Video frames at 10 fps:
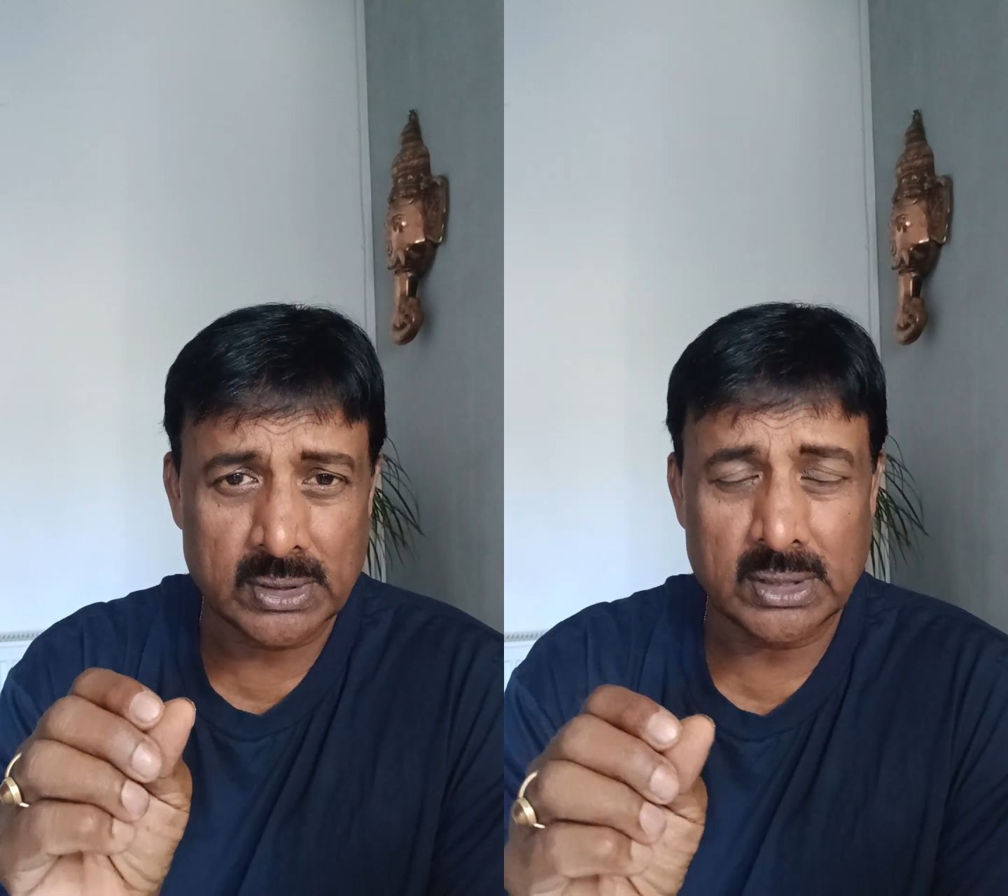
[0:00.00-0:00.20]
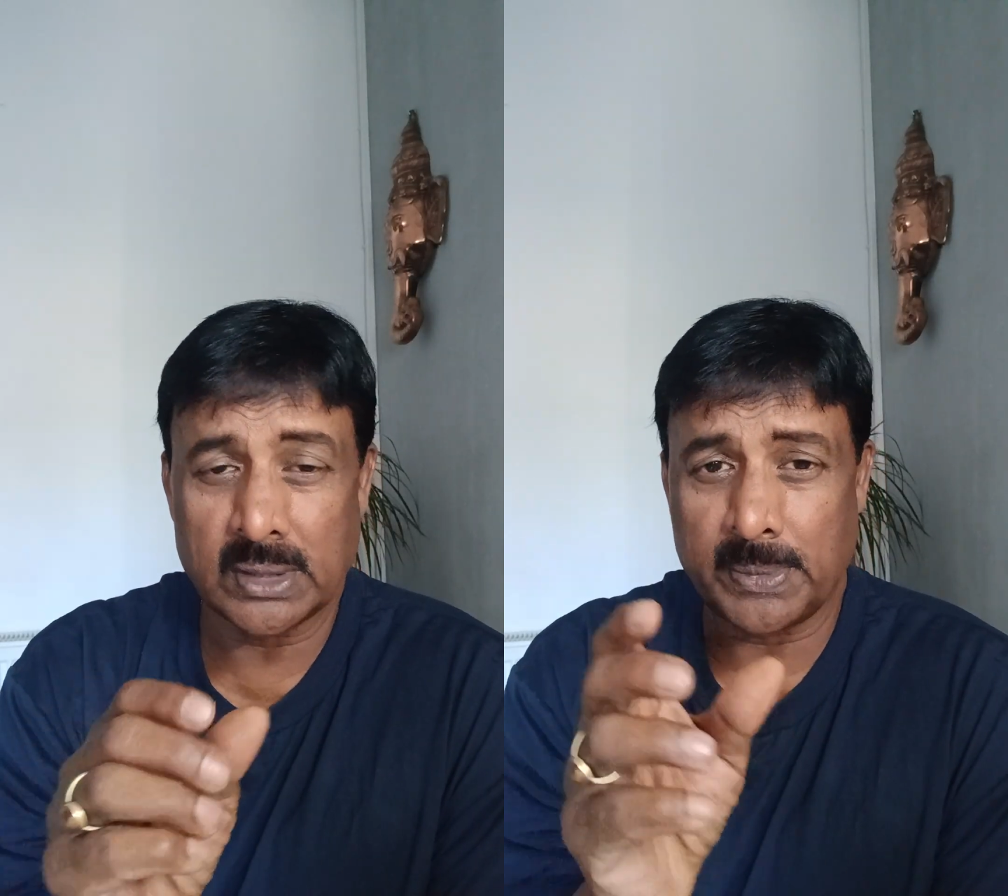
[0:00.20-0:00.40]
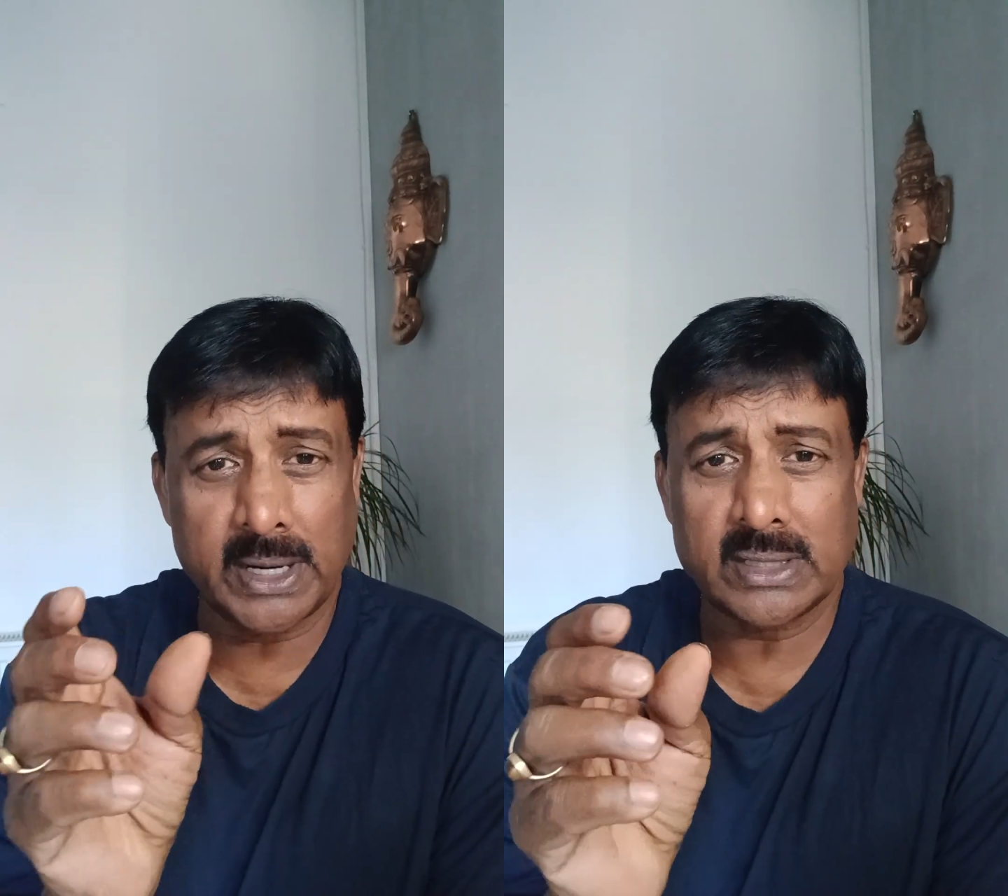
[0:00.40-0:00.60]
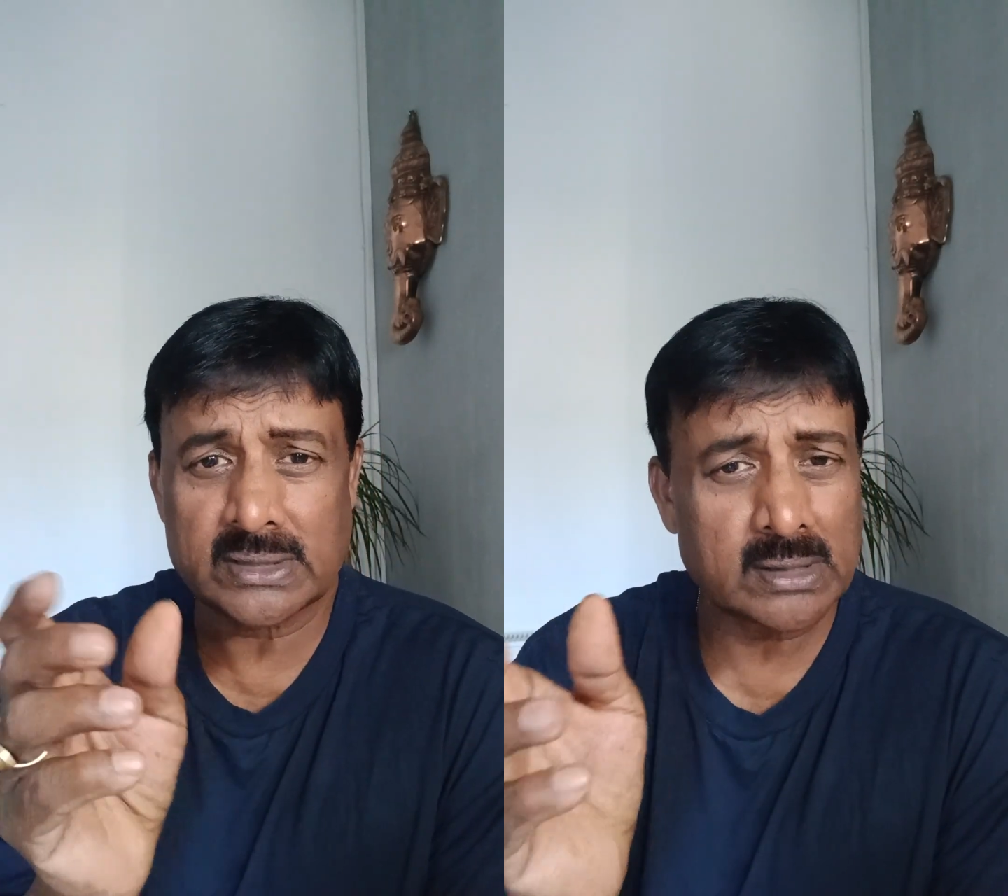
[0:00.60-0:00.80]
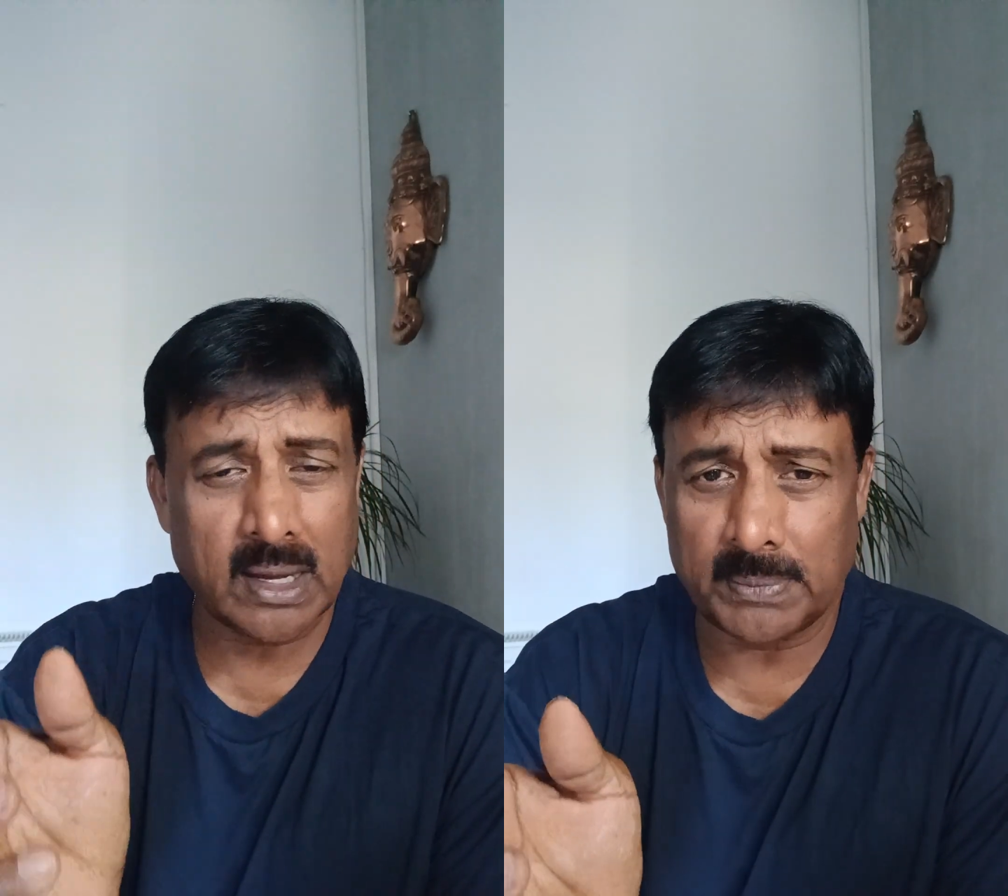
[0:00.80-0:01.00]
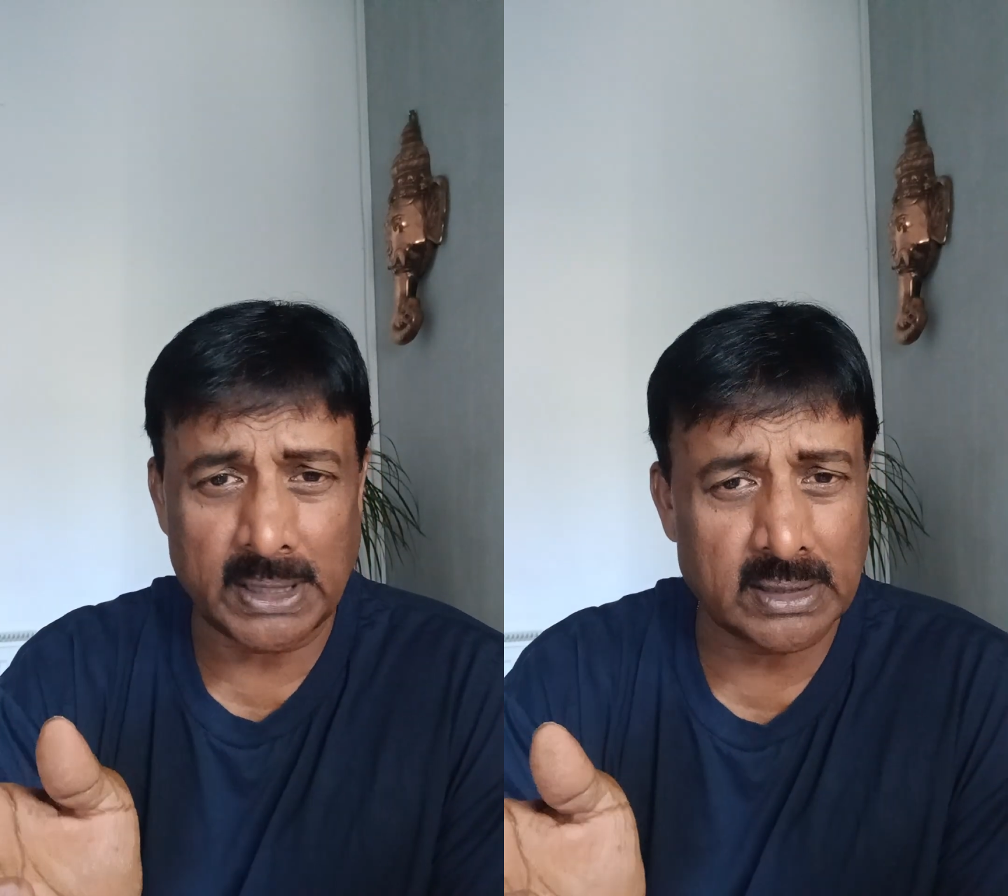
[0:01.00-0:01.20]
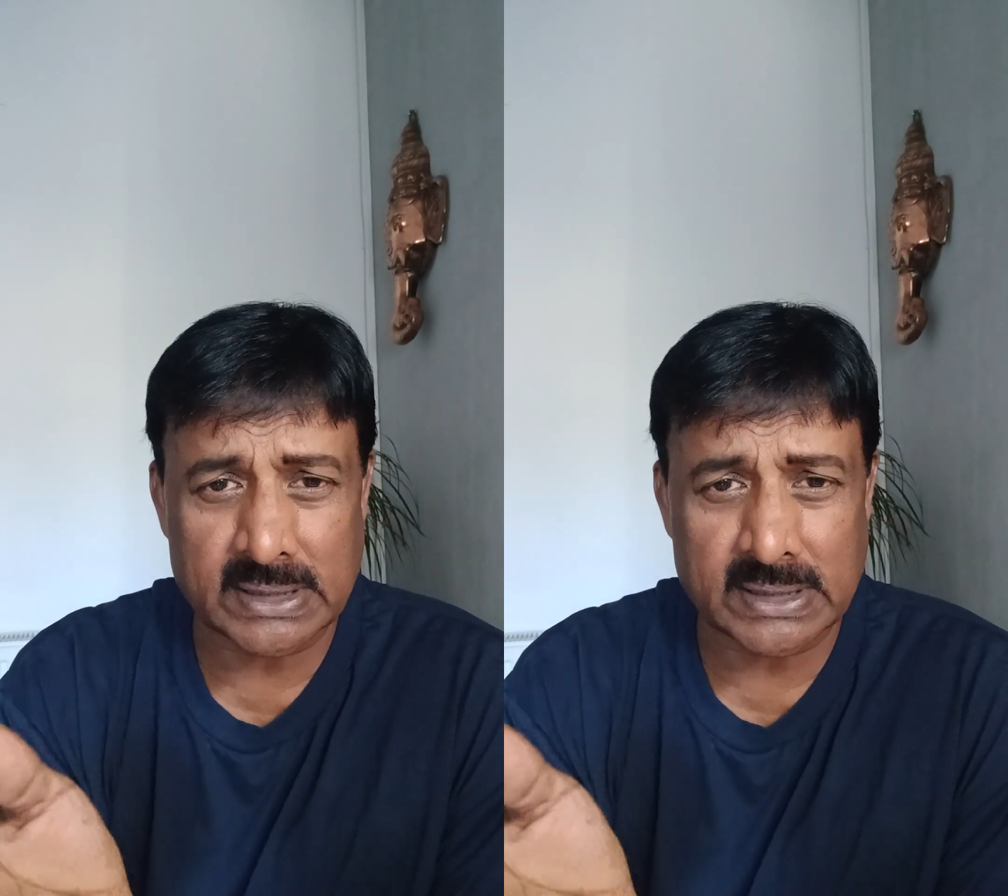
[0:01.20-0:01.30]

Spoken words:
The brain is completely